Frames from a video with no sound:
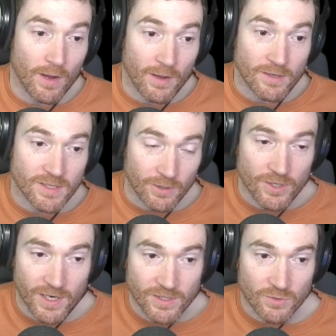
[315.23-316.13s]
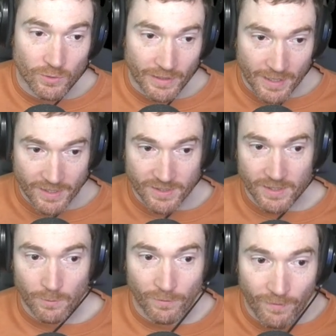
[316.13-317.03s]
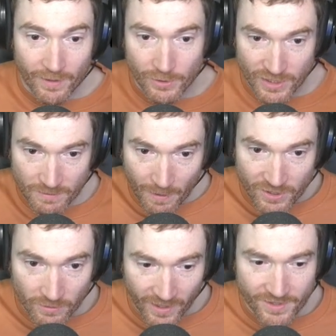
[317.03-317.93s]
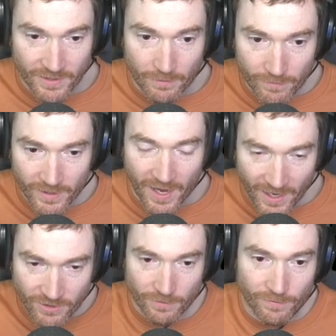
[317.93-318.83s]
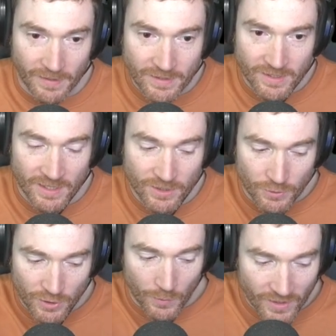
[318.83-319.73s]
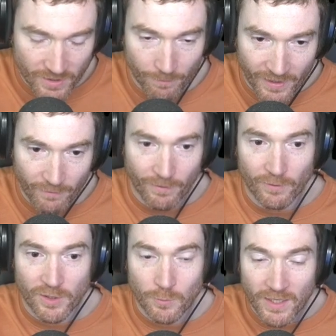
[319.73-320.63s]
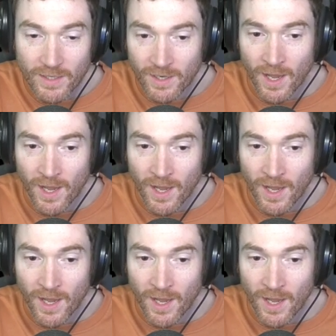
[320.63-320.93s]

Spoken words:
synergizes really nicely with fighters specializing via extra feats into doing something fairly unique.